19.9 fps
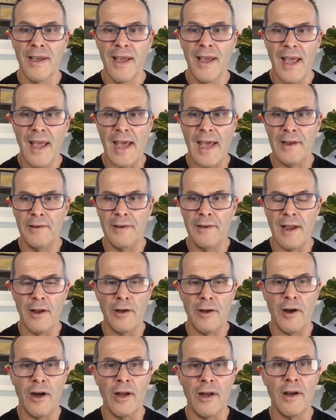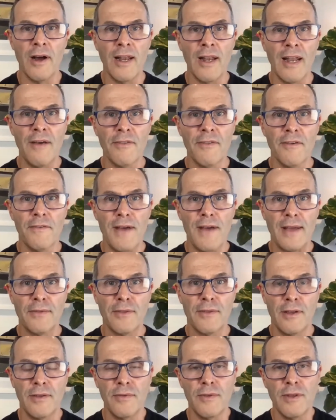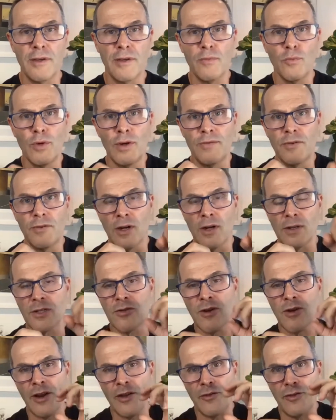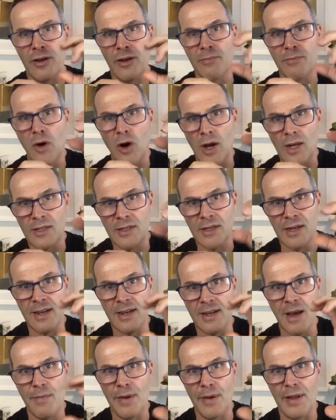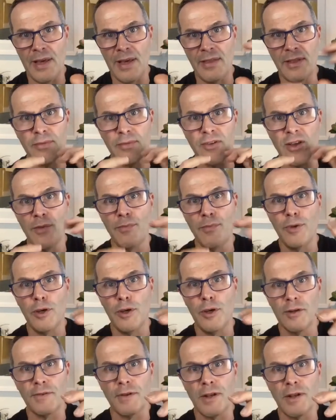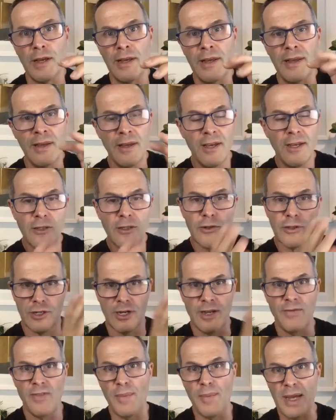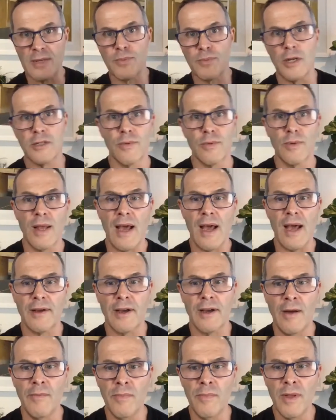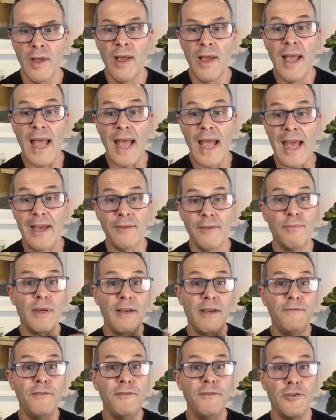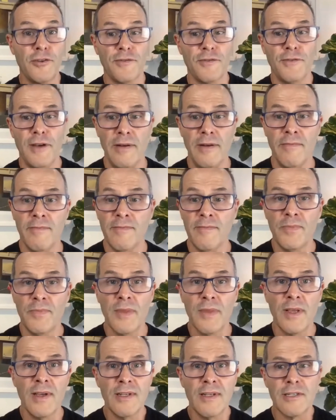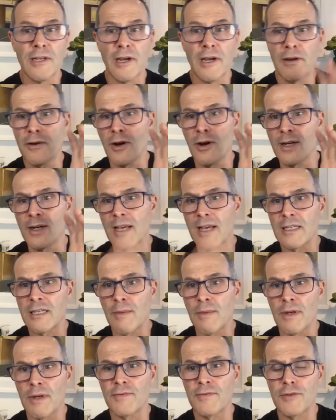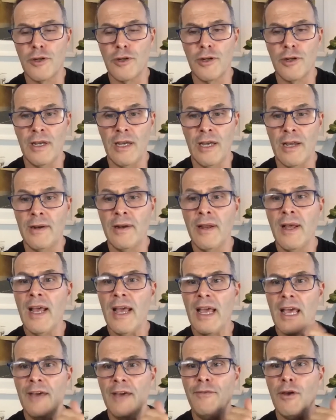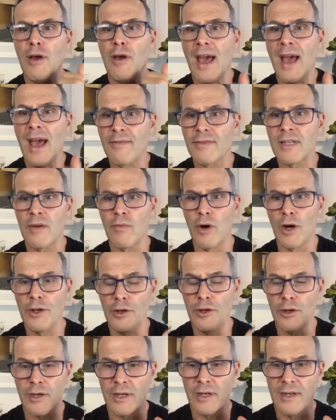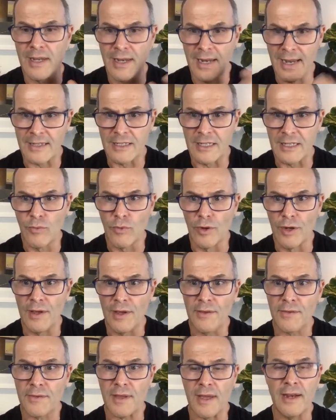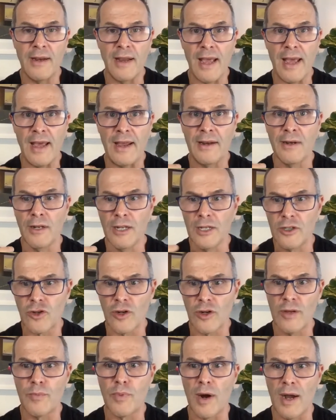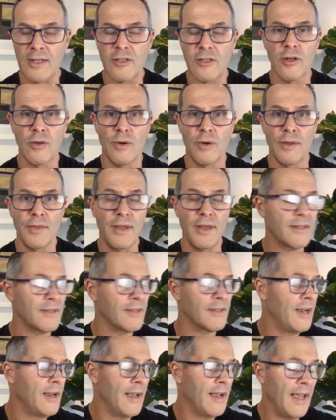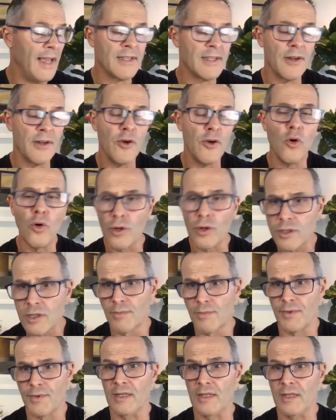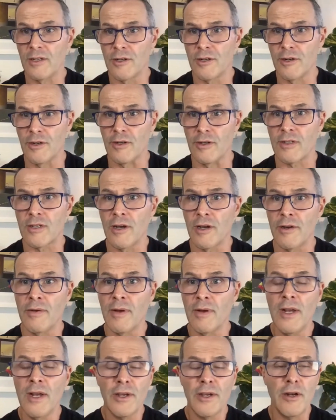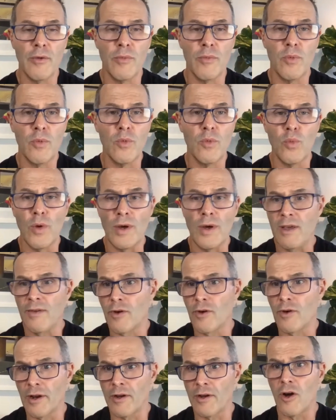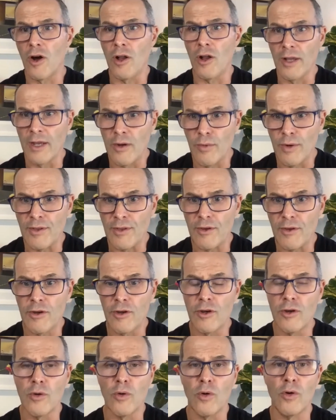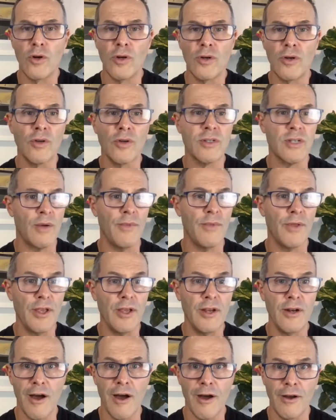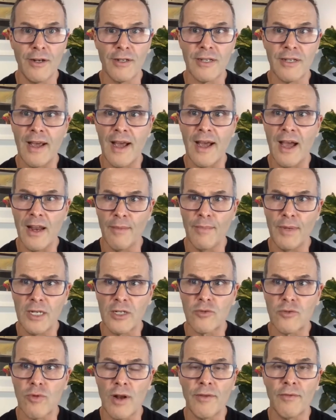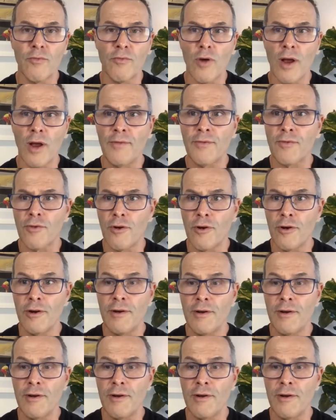And I love the fact that we've got strategy and mindset coming together so beautifully to achieve the best possible outcome and be future fit. So guys, thanks so much for tuning in. If you have someone you can connect in with and literally brainstorm on this, it's an awesome thing to do. So, whether you've got a colleague with you or someone that to say, hey, let me just run through.